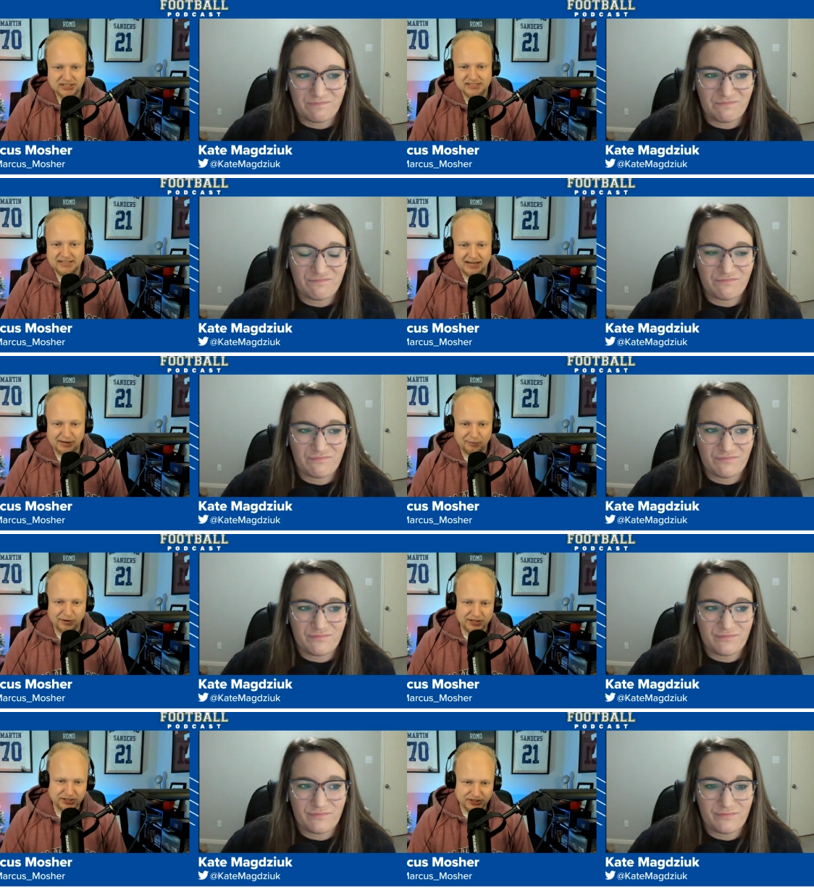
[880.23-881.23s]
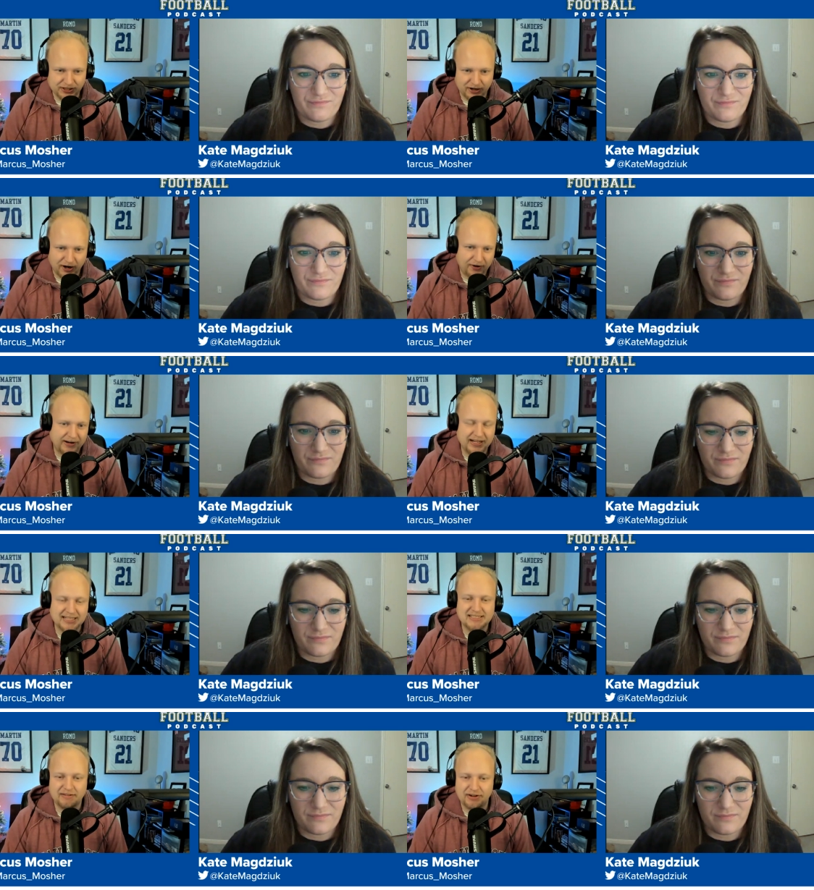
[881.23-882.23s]
Speaker 1: as a tight end one this year, already
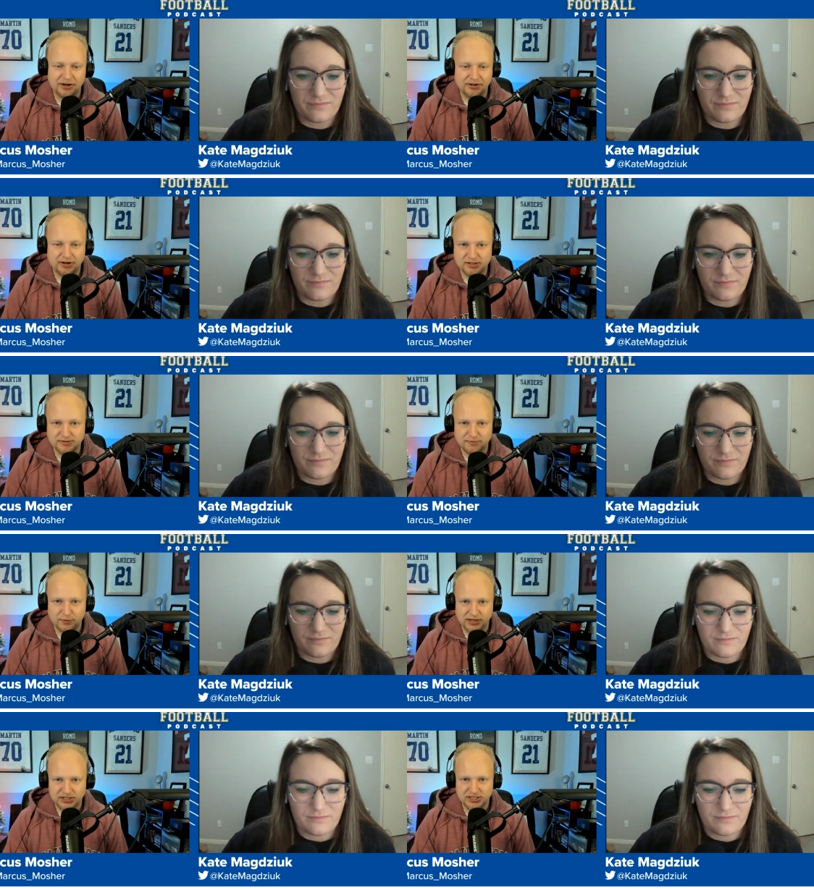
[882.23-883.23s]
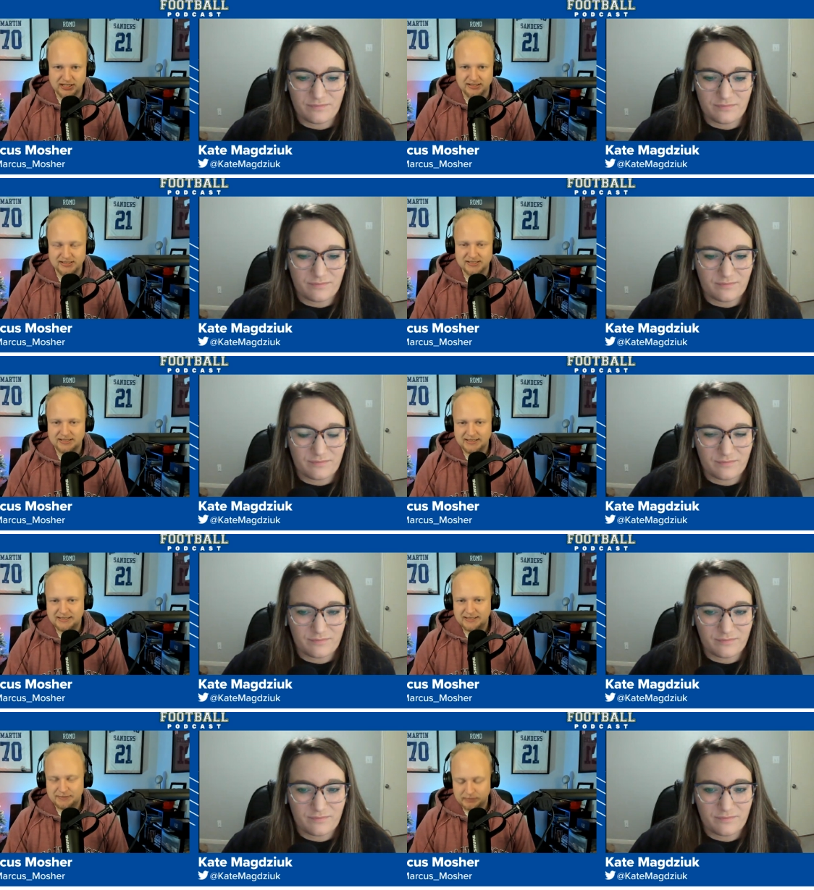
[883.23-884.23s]
at 700 yards and four touchdowns.
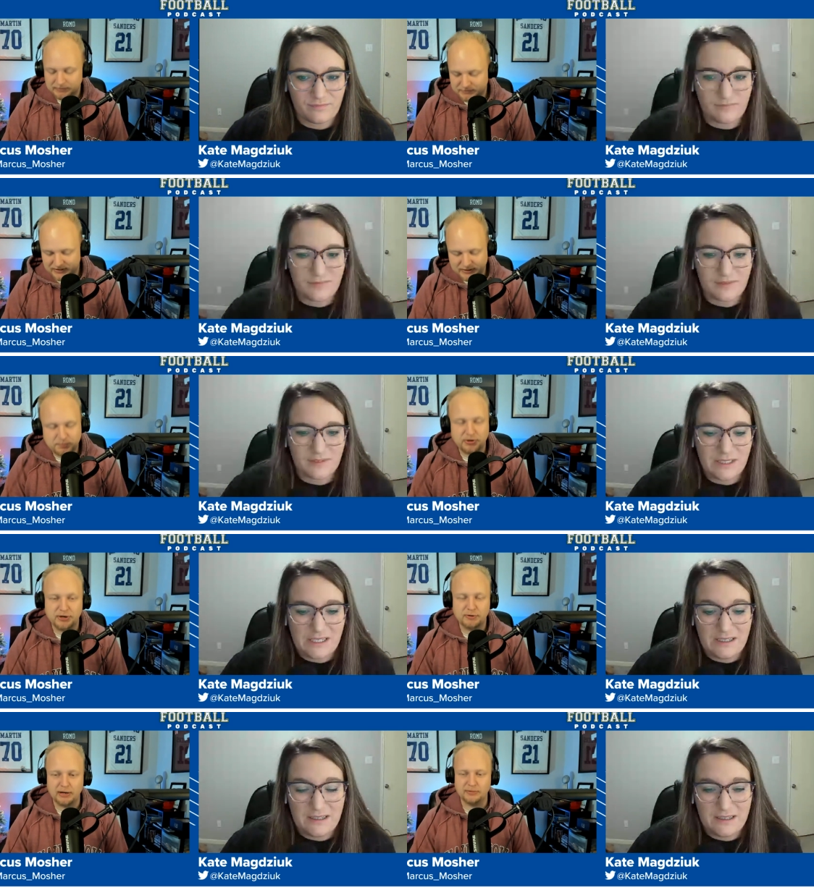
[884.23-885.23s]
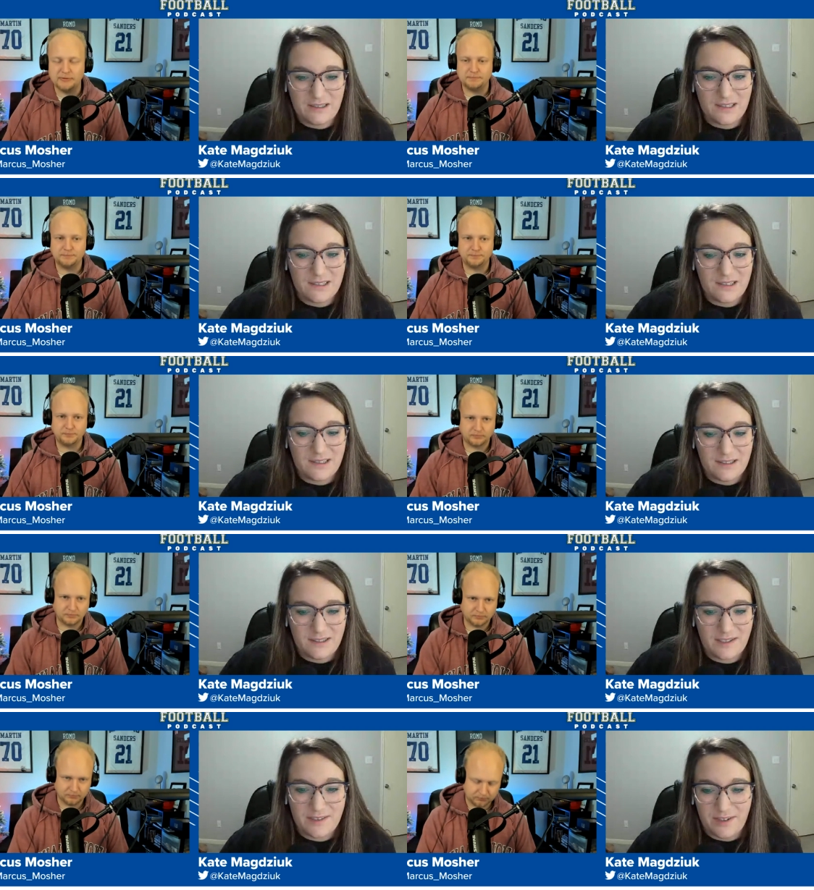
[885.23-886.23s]
It's pretty incredible.
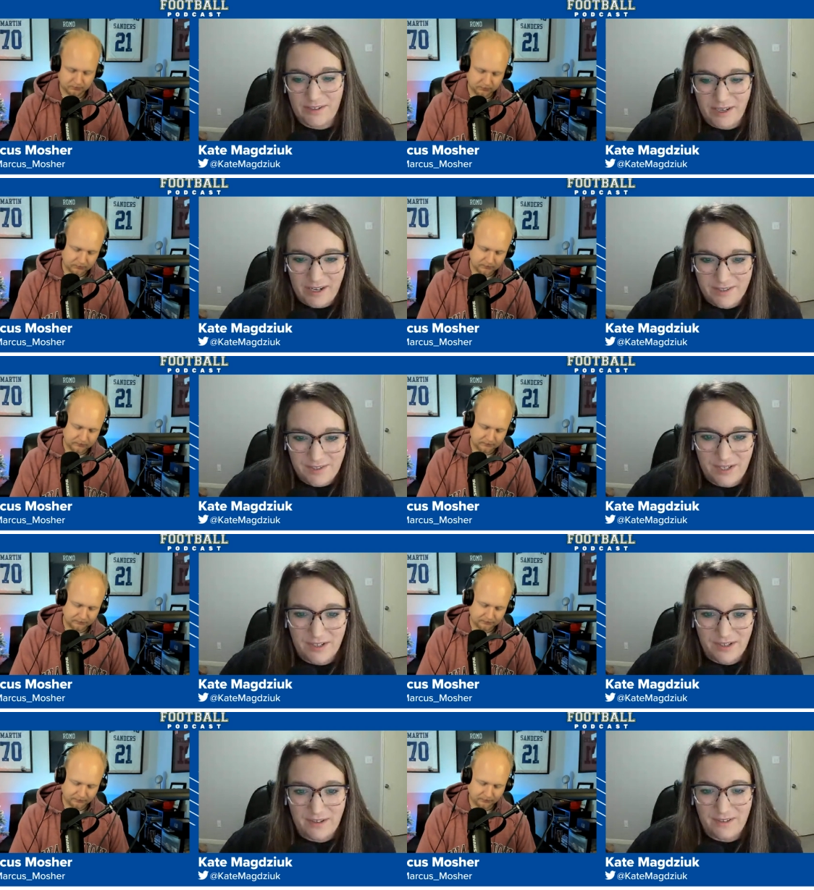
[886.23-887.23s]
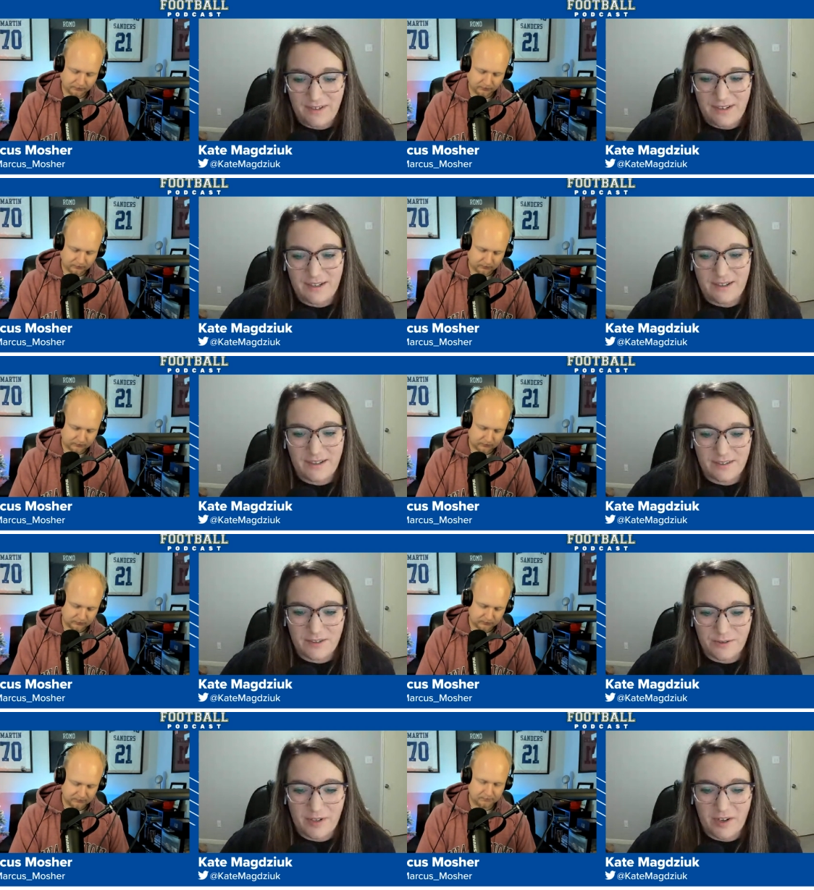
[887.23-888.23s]
Speaker 2: He's already exceeded uh,
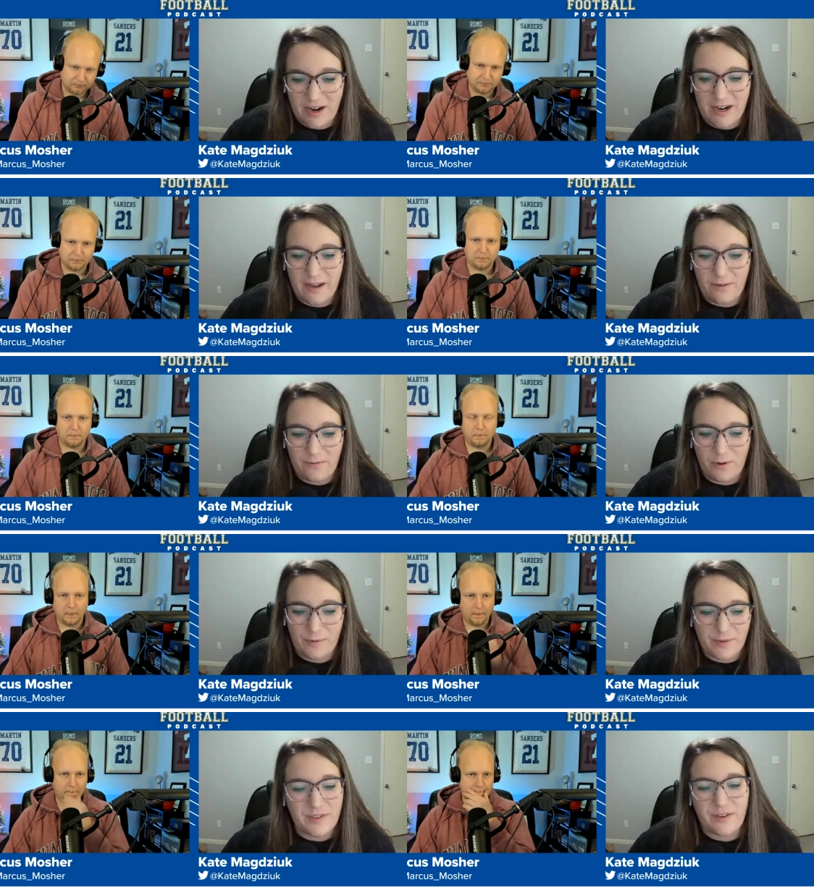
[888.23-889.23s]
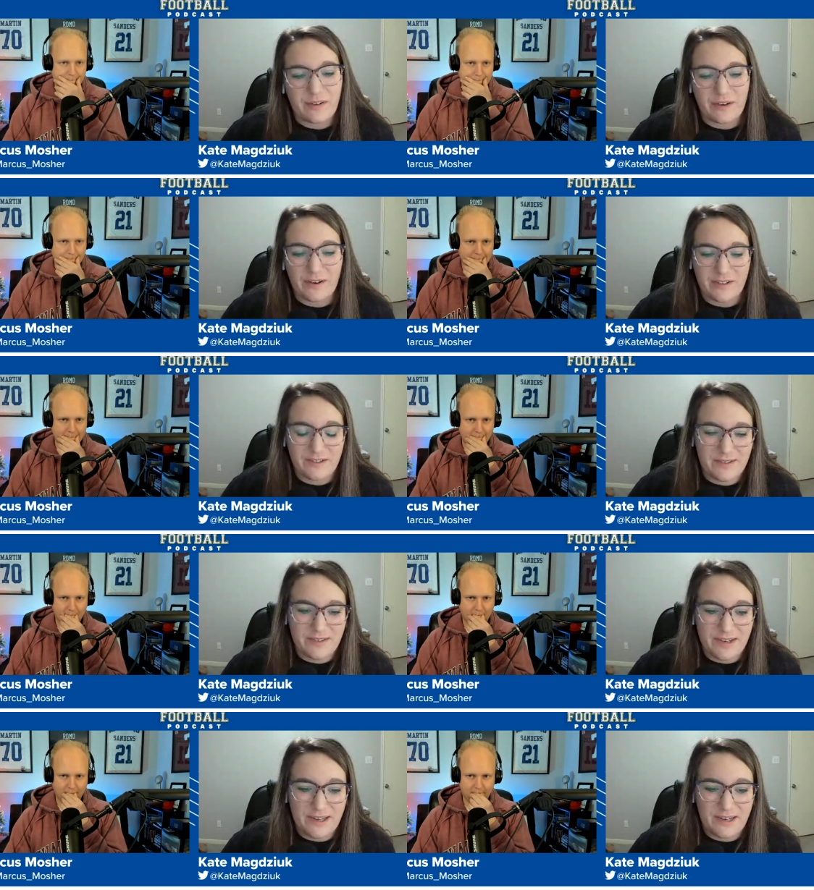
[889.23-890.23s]
his career high for receiving
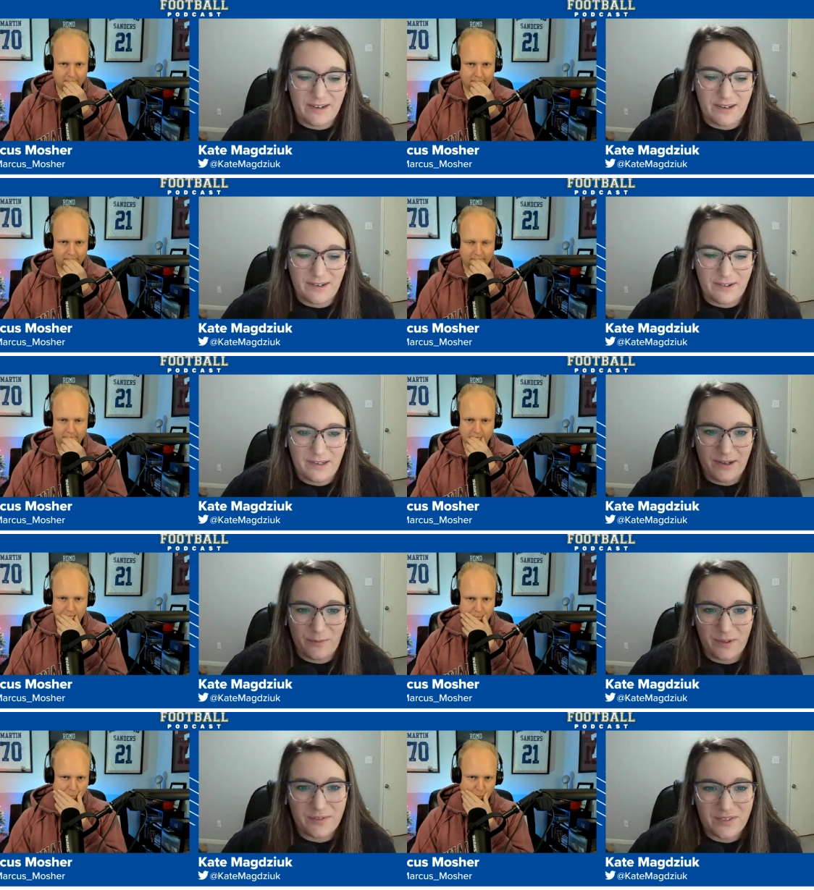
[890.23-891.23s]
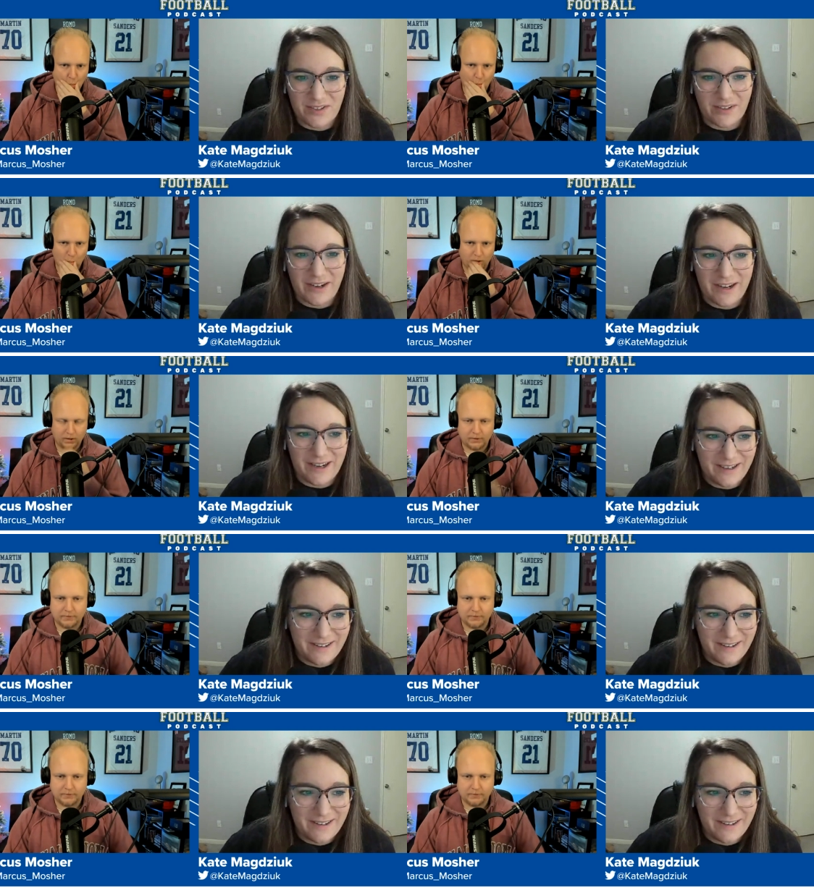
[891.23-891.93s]
yards, and we still got